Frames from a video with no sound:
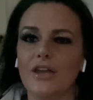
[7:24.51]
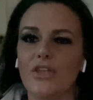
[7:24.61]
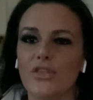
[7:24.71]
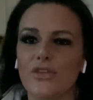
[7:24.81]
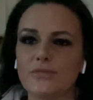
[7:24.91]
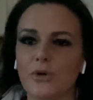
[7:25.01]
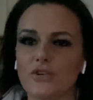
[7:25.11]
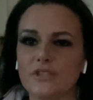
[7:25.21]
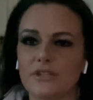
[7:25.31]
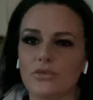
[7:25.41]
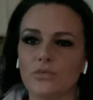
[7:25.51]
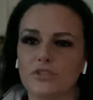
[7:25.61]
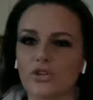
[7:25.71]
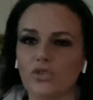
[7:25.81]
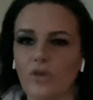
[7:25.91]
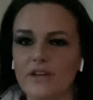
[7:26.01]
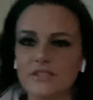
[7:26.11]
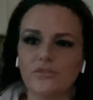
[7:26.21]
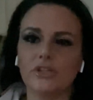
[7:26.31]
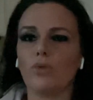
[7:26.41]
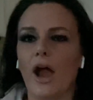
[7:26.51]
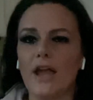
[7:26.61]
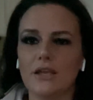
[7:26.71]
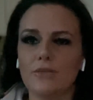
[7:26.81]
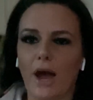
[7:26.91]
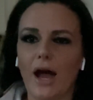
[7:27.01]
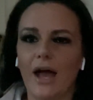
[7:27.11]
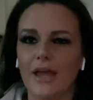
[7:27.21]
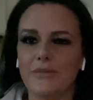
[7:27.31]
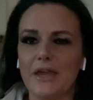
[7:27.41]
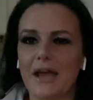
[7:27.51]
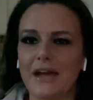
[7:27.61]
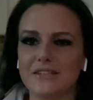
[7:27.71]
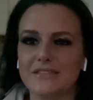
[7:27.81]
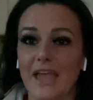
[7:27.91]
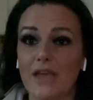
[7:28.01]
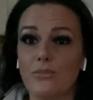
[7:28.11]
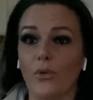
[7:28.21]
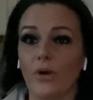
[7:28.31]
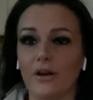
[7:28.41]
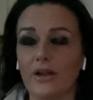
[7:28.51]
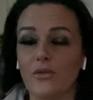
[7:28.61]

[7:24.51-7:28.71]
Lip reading: this person was aggressively riding by me on a skateboard